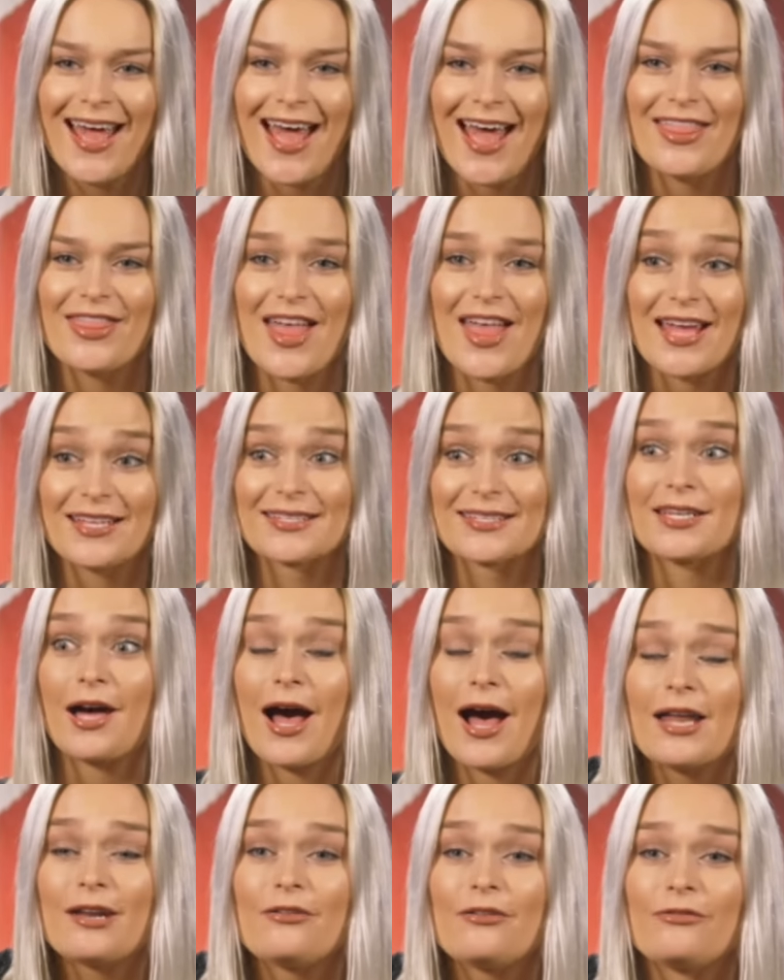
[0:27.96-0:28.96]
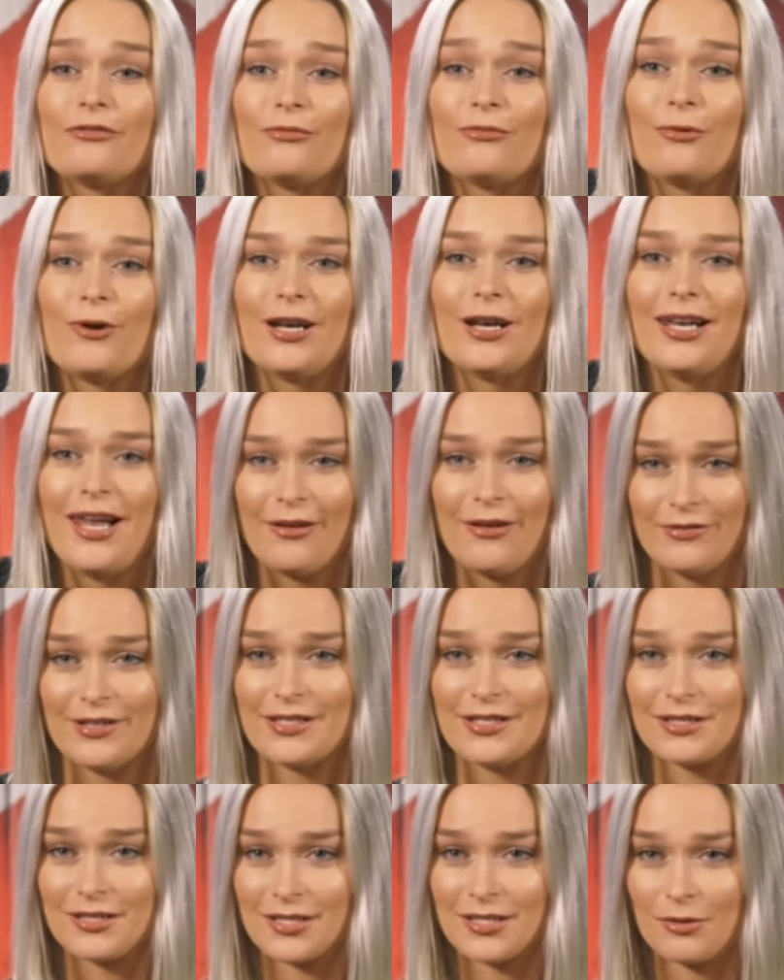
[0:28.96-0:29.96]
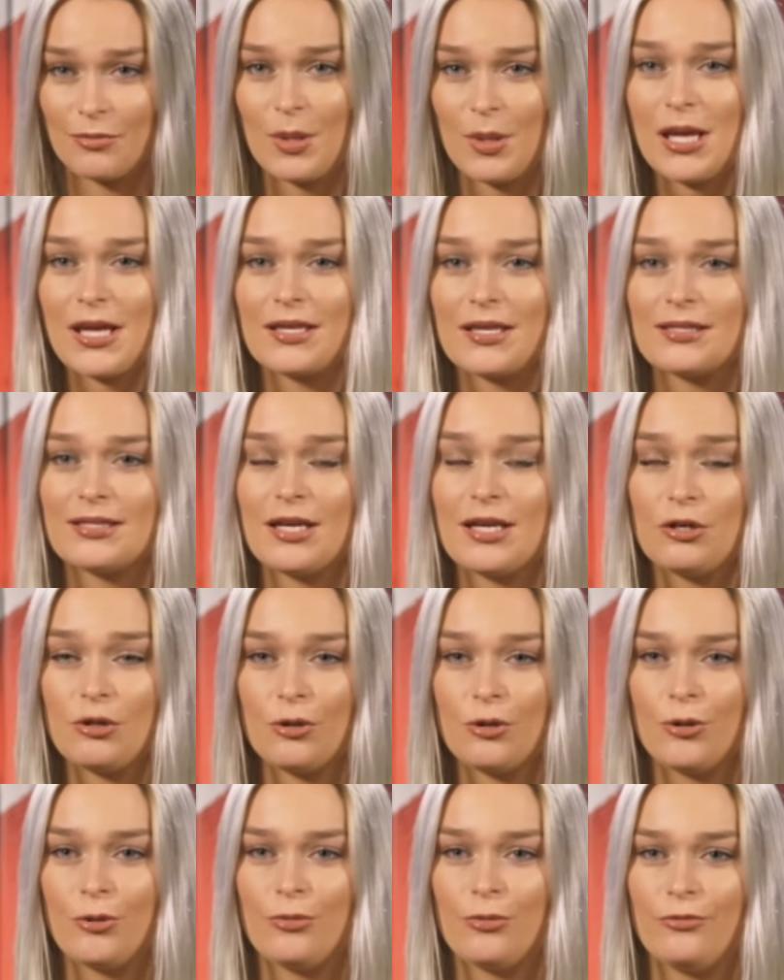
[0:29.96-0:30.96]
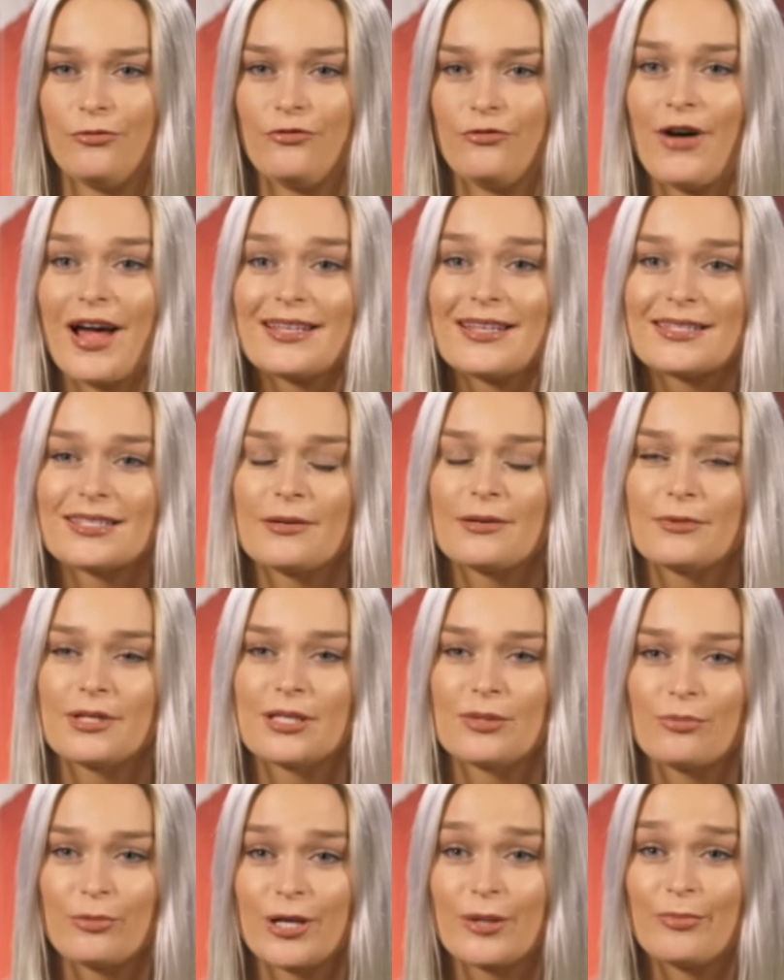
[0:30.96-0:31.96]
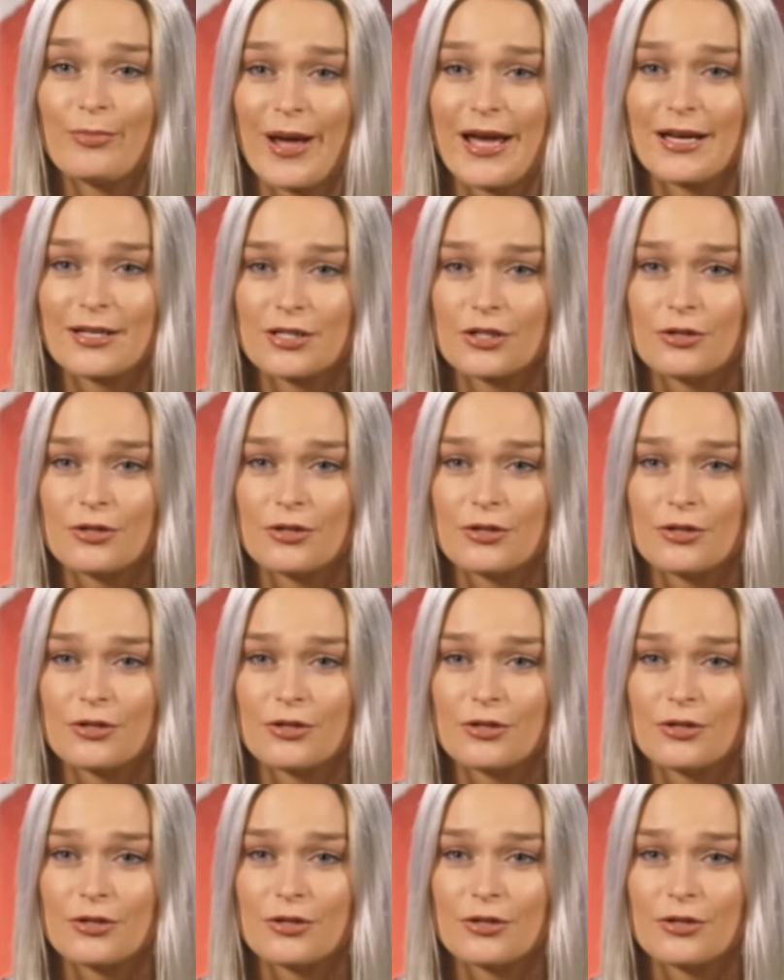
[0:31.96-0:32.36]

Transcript: And that's kind of what love is to me, is that you find someone to bring back